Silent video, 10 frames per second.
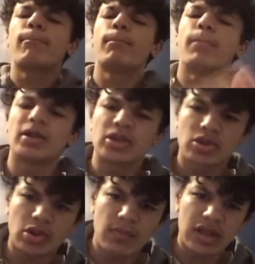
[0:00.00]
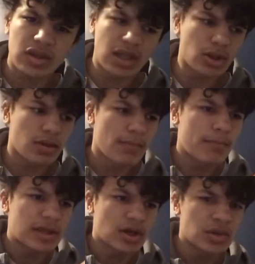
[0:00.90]
But this doesn't make sense,
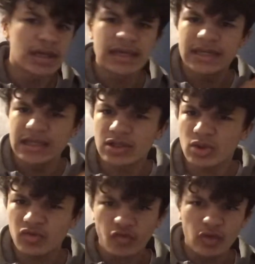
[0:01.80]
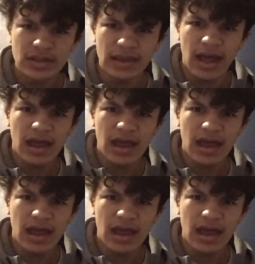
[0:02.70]
because he destroyed that,